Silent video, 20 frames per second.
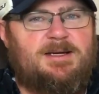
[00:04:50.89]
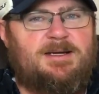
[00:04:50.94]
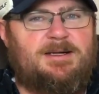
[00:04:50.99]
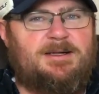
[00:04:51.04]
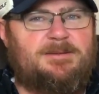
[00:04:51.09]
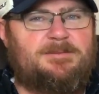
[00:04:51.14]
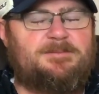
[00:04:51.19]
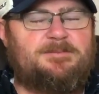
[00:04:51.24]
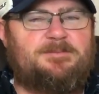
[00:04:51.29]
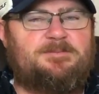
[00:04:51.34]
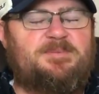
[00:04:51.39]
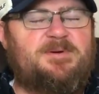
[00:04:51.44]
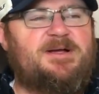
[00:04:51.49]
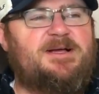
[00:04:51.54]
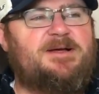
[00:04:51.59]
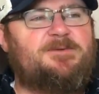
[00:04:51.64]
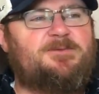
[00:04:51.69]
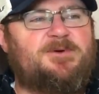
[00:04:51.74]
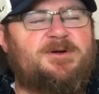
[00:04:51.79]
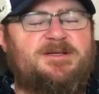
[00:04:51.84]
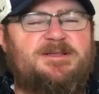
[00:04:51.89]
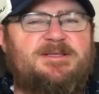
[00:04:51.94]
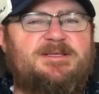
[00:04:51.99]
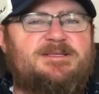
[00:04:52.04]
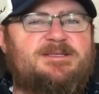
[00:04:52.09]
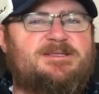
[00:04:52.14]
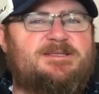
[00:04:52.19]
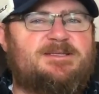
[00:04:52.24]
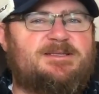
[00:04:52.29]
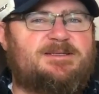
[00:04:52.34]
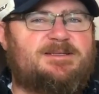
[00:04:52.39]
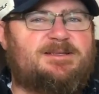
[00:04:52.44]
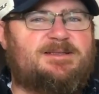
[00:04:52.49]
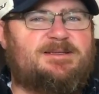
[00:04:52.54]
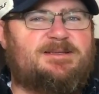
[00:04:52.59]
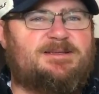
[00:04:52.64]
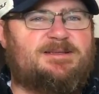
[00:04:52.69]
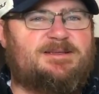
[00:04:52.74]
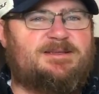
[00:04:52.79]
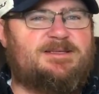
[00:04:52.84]
But we're in this
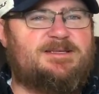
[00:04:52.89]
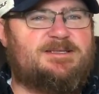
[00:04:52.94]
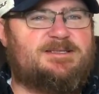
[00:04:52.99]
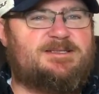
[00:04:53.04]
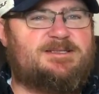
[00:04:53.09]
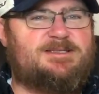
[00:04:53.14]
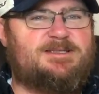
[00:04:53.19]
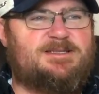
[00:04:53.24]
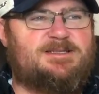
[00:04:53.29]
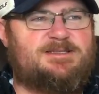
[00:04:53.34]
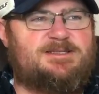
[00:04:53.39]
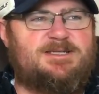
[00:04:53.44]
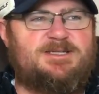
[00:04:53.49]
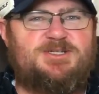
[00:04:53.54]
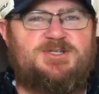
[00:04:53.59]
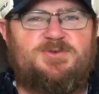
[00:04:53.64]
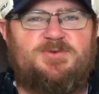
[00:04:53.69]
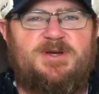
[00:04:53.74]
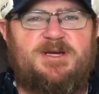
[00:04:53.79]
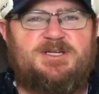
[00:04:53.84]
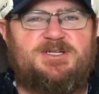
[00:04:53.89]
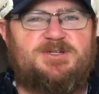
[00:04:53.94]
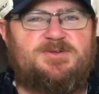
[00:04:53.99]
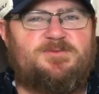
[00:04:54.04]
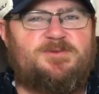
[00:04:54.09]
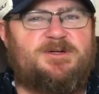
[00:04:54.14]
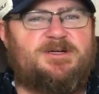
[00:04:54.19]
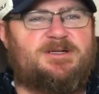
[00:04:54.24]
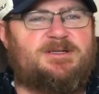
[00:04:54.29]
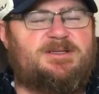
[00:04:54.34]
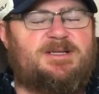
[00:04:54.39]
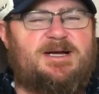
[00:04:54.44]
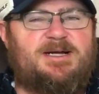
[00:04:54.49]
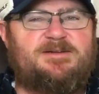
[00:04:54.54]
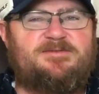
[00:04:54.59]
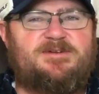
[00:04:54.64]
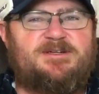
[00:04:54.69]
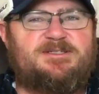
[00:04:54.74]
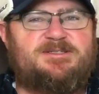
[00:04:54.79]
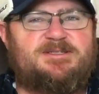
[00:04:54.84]
situation where a
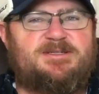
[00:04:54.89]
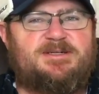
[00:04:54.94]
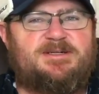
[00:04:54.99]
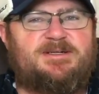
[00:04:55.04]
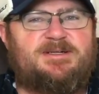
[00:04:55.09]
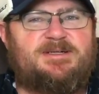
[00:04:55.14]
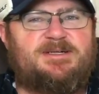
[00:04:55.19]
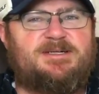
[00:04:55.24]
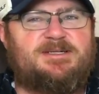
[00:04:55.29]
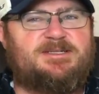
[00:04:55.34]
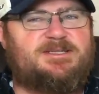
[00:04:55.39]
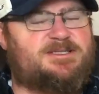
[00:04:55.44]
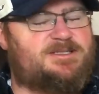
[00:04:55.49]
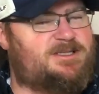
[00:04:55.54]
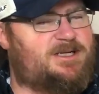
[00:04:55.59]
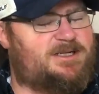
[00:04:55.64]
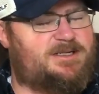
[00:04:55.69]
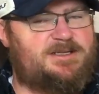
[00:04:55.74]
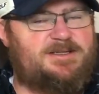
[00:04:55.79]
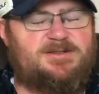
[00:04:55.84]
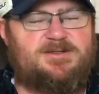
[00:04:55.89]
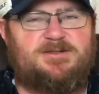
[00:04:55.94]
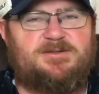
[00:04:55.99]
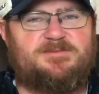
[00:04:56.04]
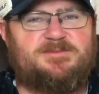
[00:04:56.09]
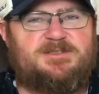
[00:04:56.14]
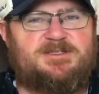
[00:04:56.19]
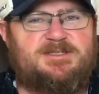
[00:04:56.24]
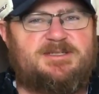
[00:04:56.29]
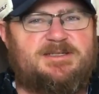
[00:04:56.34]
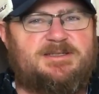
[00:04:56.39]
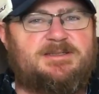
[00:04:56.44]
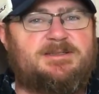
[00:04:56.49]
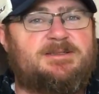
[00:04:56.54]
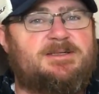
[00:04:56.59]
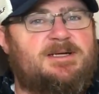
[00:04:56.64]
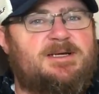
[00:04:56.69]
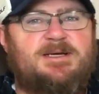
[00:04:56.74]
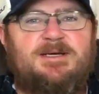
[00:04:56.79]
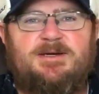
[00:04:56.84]
lot of us are stuck at home
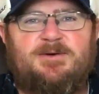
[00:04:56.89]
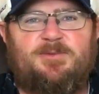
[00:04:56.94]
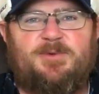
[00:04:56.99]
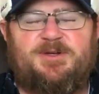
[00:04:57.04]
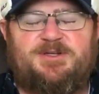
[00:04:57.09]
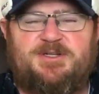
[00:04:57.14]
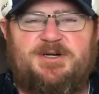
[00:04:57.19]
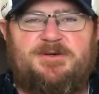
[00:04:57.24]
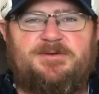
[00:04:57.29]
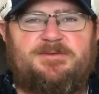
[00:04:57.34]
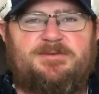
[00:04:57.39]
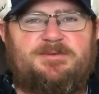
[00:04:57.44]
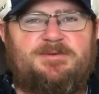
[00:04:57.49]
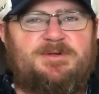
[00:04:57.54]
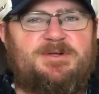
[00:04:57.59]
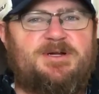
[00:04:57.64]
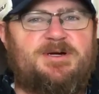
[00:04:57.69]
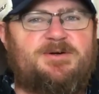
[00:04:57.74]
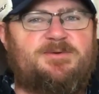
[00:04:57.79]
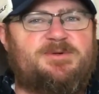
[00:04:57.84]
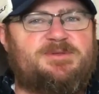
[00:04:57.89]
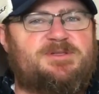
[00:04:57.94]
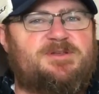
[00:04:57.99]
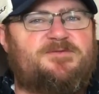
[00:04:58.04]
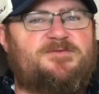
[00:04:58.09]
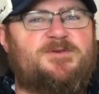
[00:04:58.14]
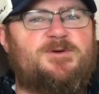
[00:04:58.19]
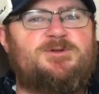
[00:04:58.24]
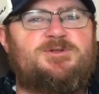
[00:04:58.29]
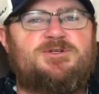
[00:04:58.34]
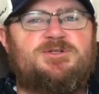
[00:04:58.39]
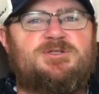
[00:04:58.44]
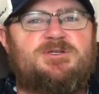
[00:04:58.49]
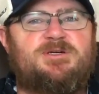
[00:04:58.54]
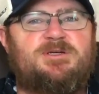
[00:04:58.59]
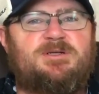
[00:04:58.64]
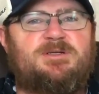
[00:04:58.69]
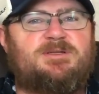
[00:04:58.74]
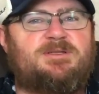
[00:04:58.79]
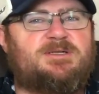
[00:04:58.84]
still. We don't know what the future
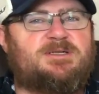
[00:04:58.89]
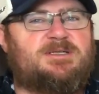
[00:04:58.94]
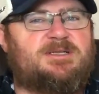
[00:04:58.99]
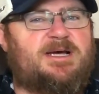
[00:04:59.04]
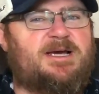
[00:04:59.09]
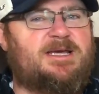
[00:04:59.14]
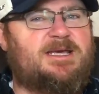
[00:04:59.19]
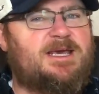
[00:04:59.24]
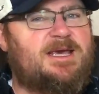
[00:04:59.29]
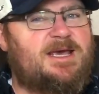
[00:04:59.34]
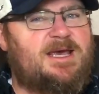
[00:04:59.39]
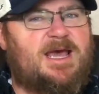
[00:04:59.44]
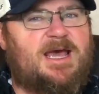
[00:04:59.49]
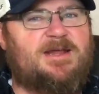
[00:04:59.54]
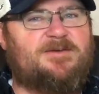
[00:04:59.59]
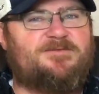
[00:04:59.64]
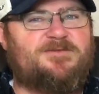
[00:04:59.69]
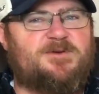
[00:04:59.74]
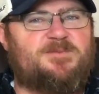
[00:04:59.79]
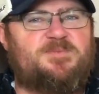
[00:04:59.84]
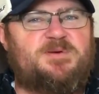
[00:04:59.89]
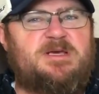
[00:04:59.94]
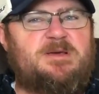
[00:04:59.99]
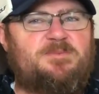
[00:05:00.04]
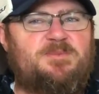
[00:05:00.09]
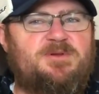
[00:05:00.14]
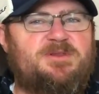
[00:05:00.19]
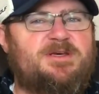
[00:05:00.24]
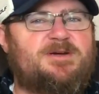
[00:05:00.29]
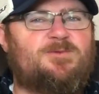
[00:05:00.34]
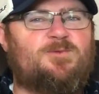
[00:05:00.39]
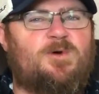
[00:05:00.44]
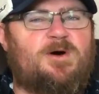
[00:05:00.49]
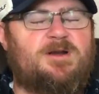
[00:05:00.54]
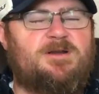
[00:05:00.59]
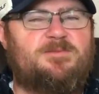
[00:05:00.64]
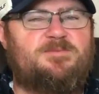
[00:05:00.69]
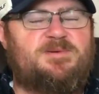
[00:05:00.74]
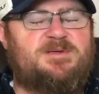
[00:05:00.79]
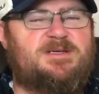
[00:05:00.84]
is going to look like. And for people that
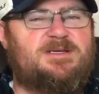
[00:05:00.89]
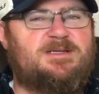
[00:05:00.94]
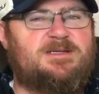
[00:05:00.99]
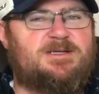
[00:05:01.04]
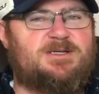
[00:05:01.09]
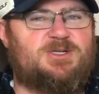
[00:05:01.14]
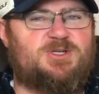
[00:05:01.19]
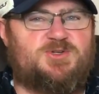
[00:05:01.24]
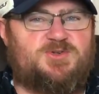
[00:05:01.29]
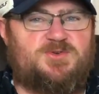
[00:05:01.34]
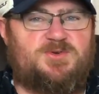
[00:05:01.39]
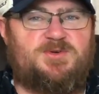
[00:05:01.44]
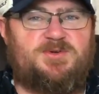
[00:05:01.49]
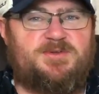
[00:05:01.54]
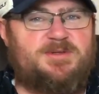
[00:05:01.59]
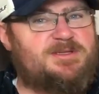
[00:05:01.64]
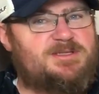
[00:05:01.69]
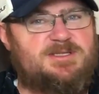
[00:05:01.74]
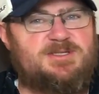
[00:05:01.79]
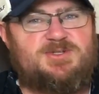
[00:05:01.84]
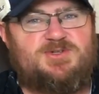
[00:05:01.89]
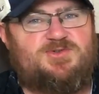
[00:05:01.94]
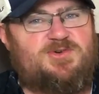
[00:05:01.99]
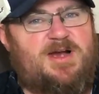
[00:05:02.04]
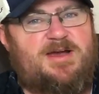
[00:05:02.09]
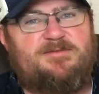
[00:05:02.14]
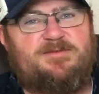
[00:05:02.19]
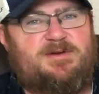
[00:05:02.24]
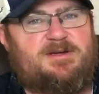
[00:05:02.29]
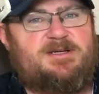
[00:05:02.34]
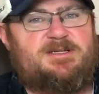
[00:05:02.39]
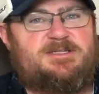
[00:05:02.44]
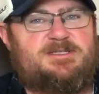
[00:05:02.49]
want to be in control, this is driving